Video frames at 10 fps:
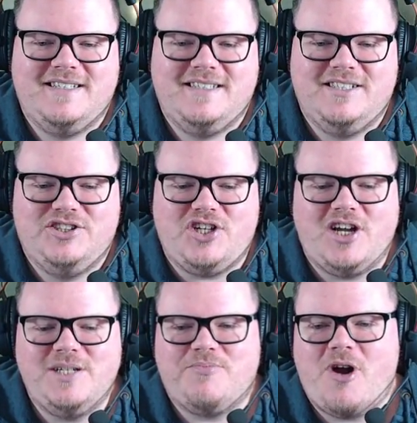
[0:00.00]

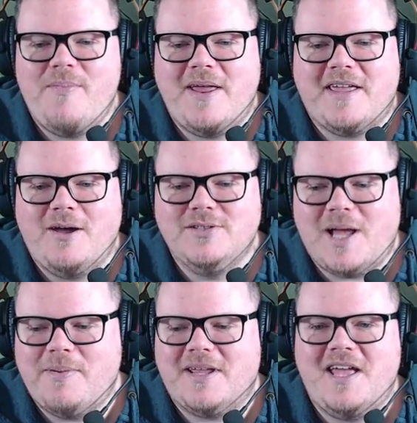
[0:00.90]
Ajani's Pridemate goes
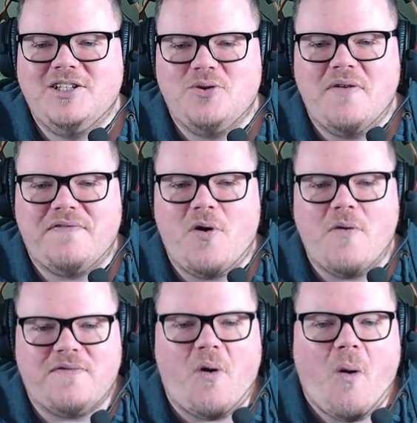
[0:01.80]
up again to a
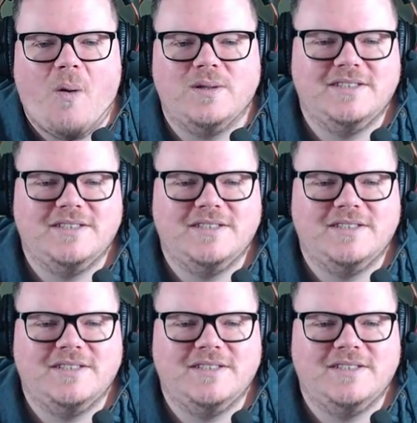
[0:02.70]
4/4.